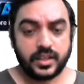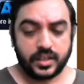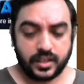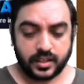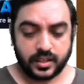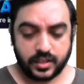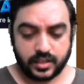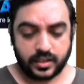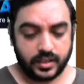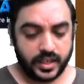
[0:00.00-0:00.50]

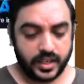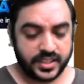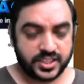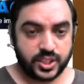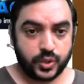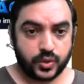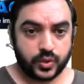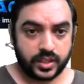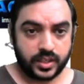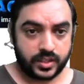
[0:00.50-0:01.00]
Let's
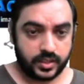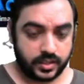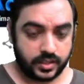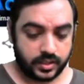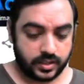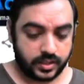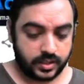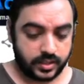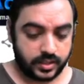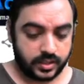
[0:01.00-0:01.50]
look at
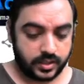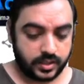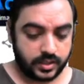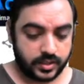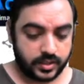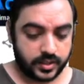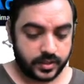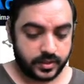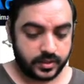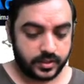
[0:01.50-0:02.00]

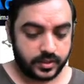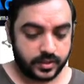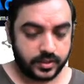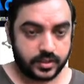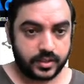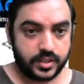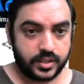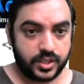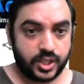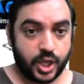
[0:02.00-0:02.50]

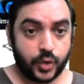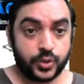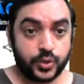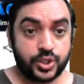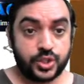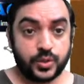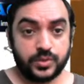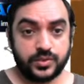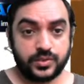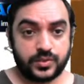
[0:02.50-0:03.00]
Dow
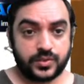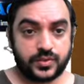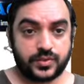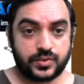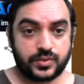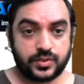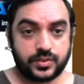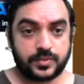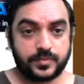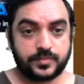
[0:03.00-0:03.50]

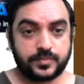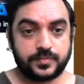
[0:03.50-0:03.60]
Jones